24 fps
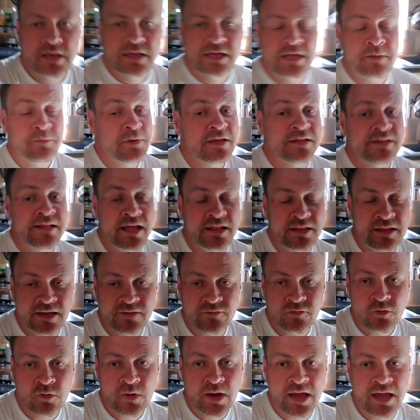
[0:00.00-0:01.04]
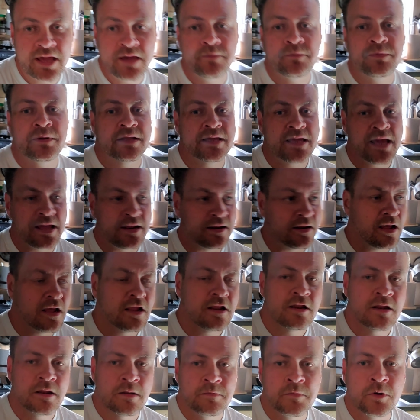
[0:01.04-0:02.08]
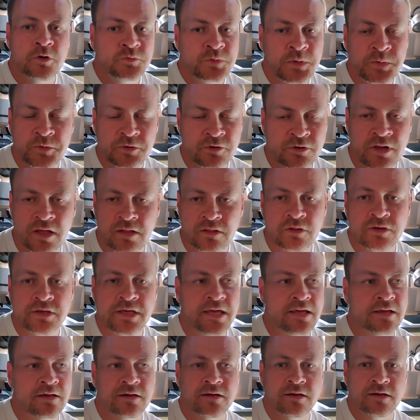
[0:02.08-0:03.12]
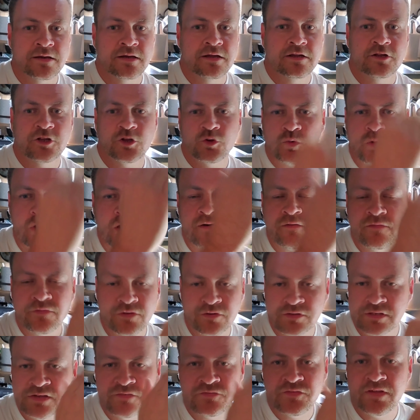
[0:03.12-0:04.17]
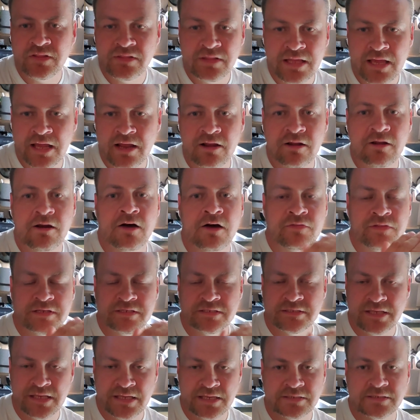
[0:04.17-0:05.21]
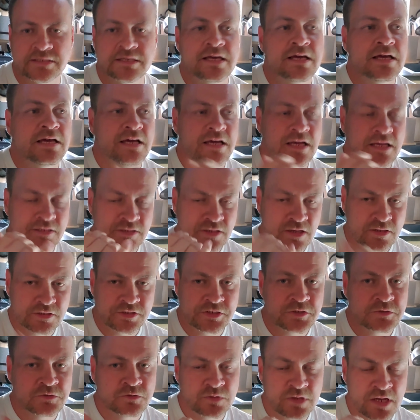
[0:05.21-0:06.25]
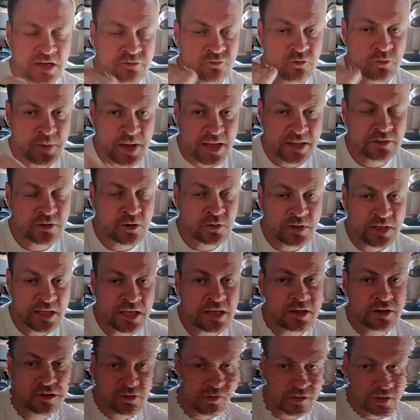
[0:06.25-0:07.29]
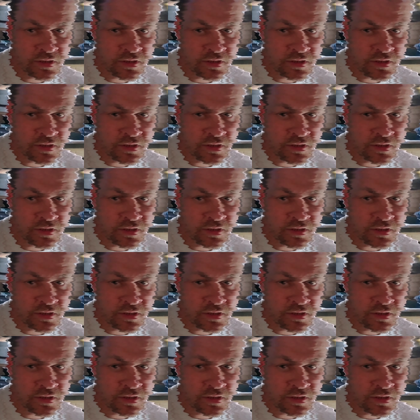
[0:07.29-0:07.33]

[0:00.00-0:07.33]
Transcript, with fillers: can be a dead giveaway, but again, most people are not looking 12, 13 feet in the air on these things. As long as you kind of remain low key, you're